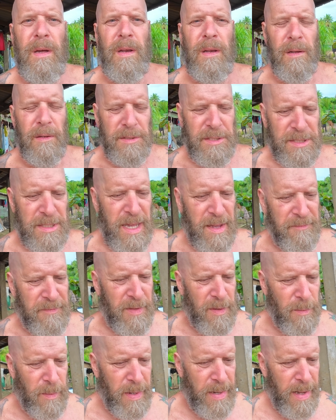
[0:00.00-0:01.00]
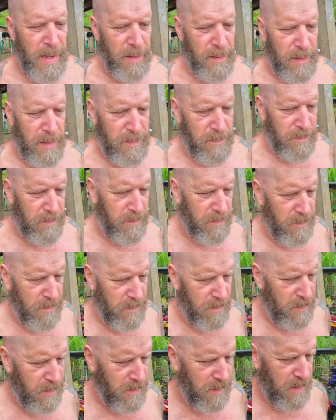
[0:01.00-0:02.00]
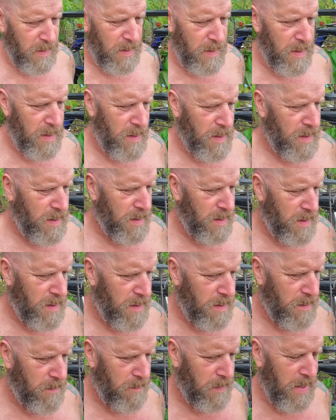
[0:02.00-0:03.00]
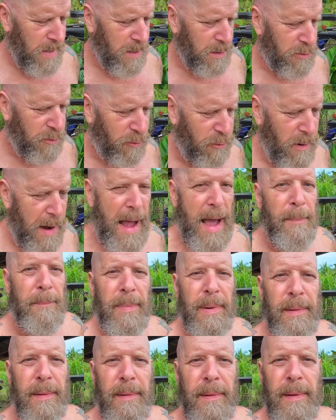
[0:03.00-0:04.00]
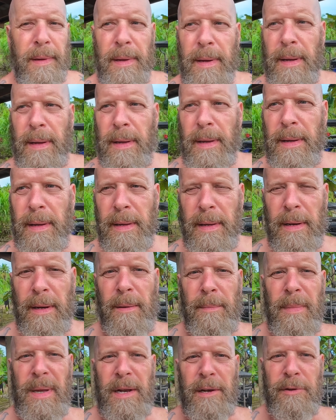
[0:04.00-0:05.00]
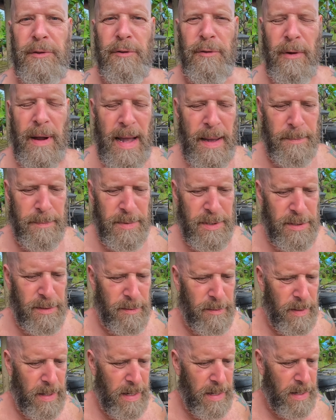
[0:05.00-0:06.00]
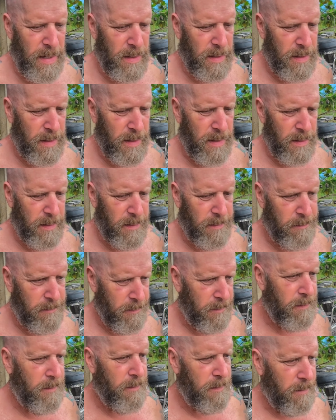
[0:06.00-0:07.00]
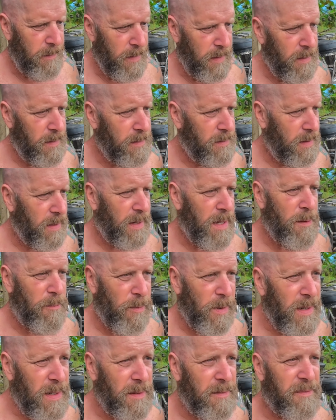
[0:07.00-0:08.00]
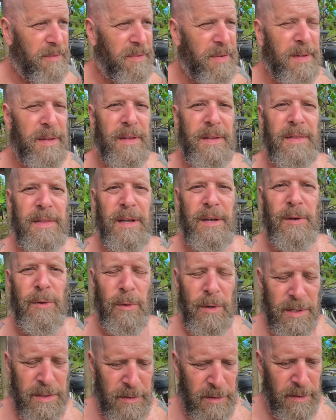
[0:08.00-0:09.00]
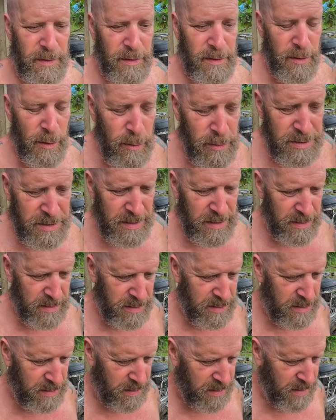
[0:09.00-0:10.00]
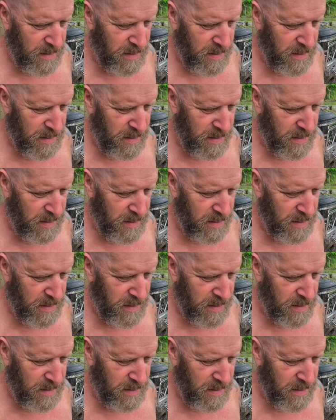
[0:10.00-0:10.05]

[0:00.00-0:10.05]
What's nephew went out and made a trap. Made a trap to get rid of the nuisance.